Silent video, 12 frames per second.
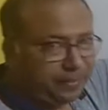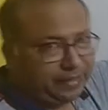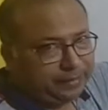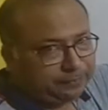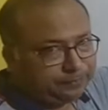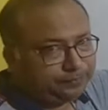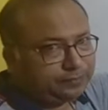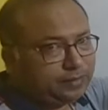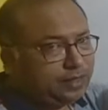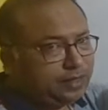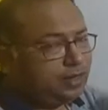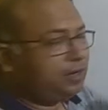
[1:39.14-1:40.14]
B.
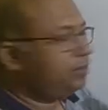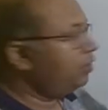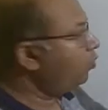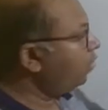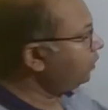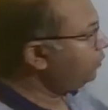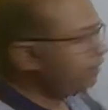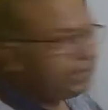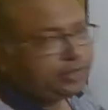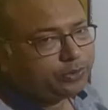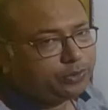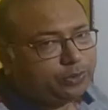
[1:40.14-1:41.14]
Now what we
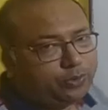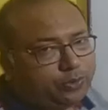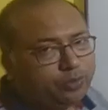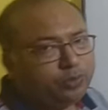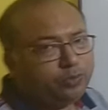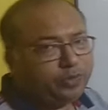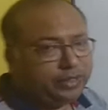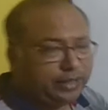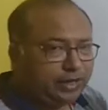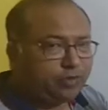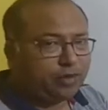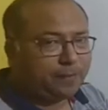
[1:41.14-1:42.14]
need to do, we
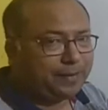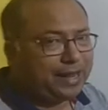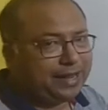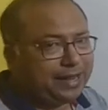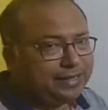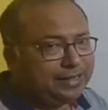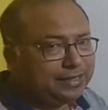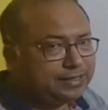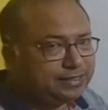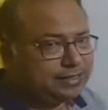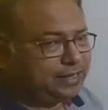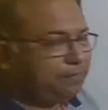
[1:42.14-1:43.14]
need to apply the
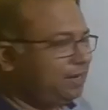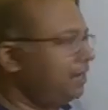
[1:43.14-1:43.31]
similar